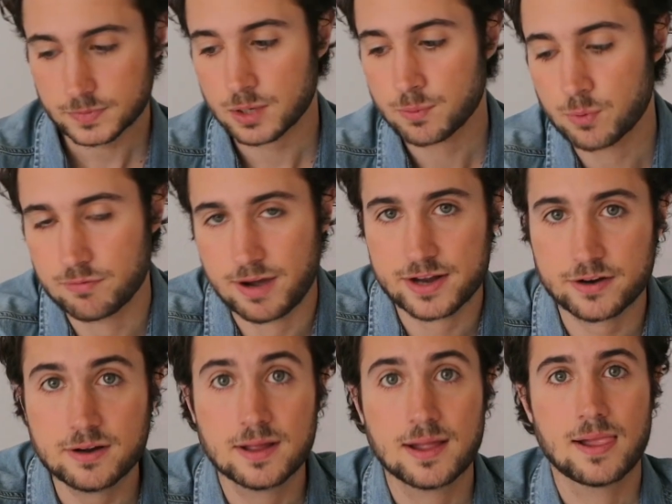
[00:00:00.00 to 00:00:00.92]

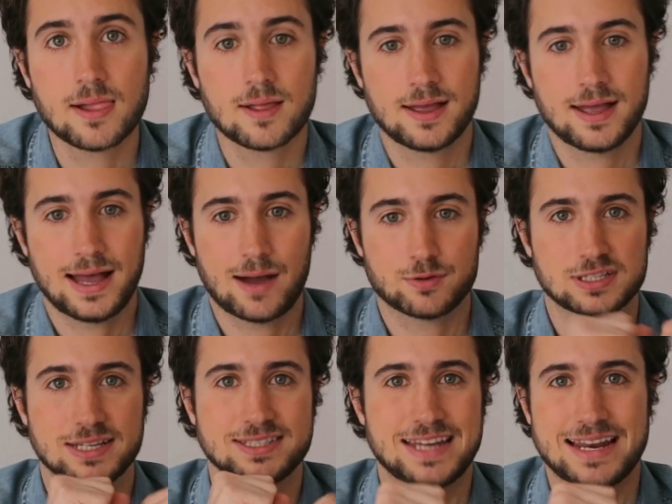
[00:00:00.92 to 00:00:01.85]
provider, I was,
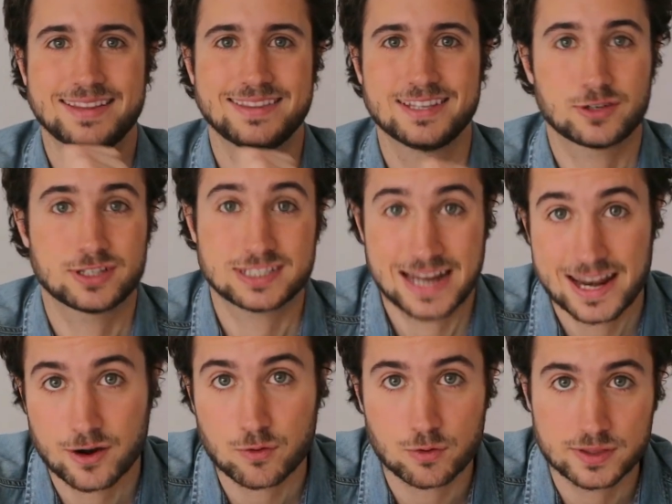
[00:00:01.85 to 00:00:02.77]
let's say, the
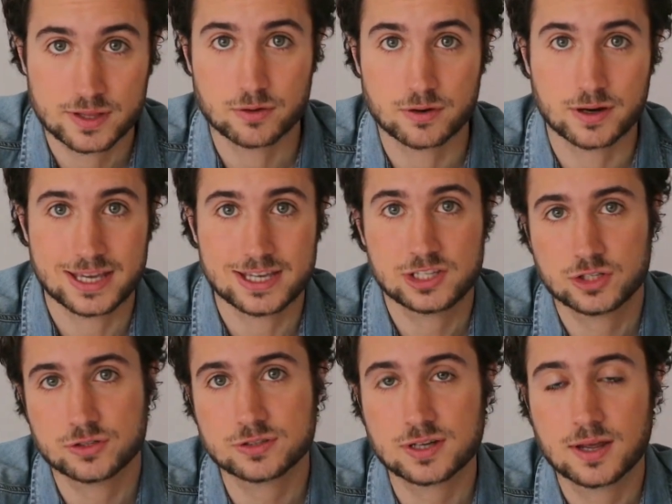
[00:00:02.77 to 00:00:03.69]
translator when there were
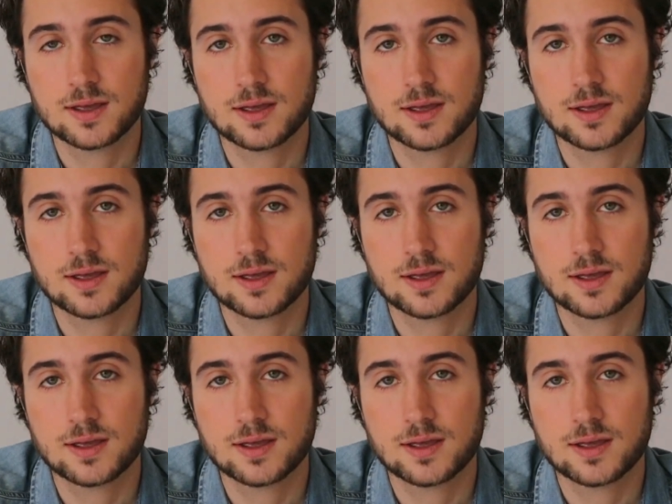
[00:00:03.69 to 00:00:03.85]
issues,